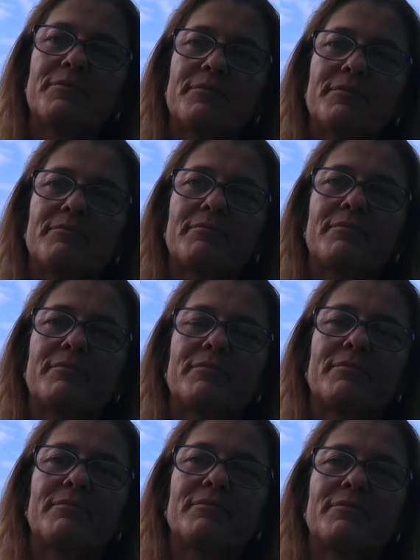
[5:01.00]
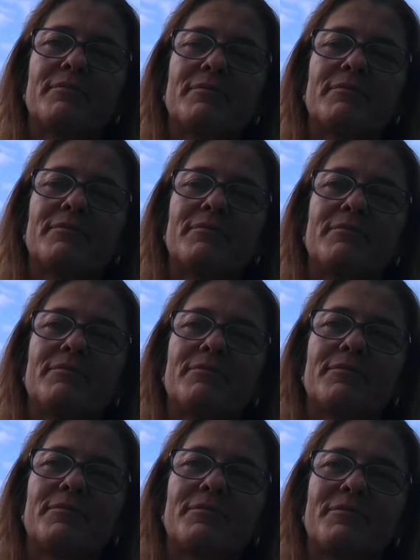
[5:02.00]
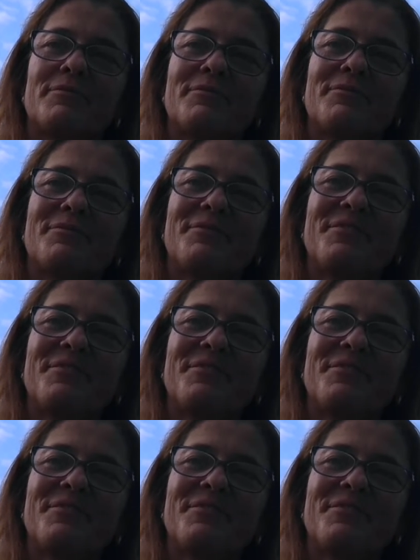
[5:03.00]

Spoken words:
(not speaking)